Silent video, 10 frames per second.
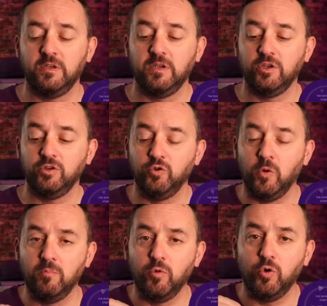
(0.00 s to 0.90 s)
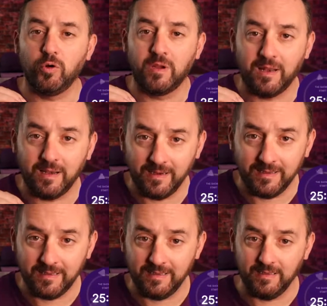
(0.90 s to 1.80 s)
You're more
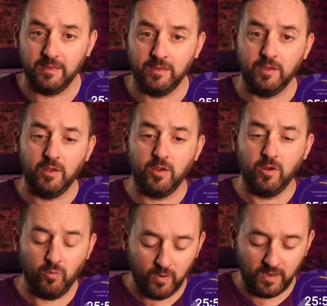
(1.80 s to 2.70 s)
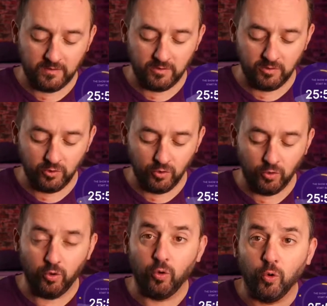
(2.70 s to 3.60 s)
clear when you're
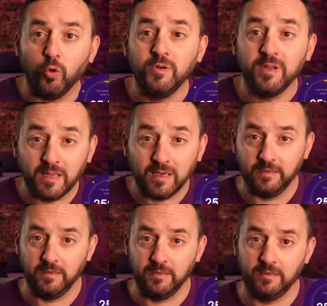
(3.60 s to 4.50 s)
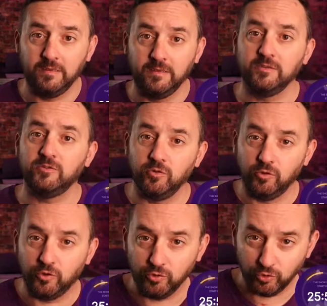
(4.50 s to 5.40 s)
unclear, so you
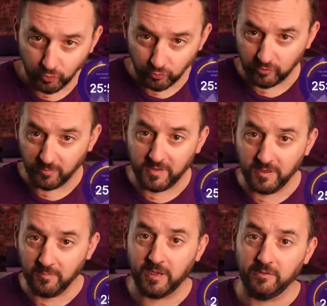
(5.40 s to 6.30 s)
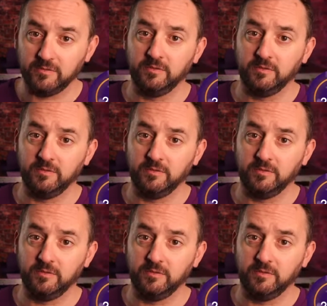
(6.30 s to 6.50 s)
can do something about it.